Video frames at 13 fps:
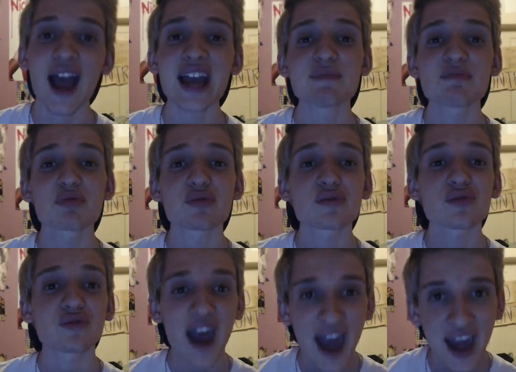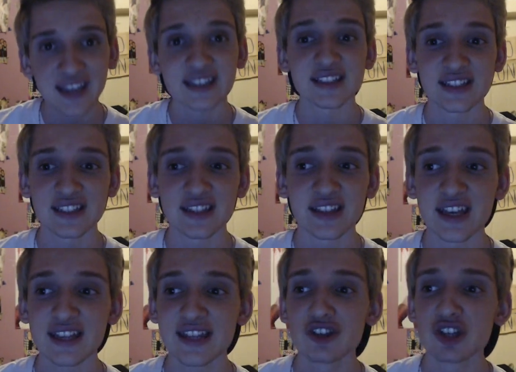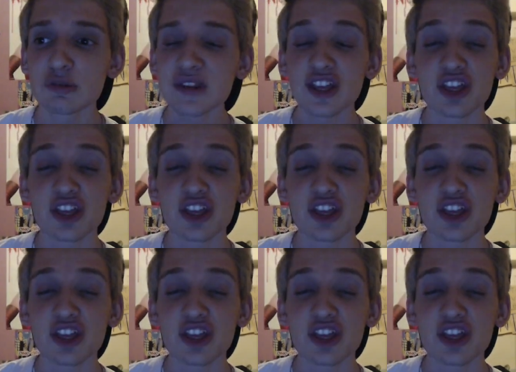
I practiced this. It took me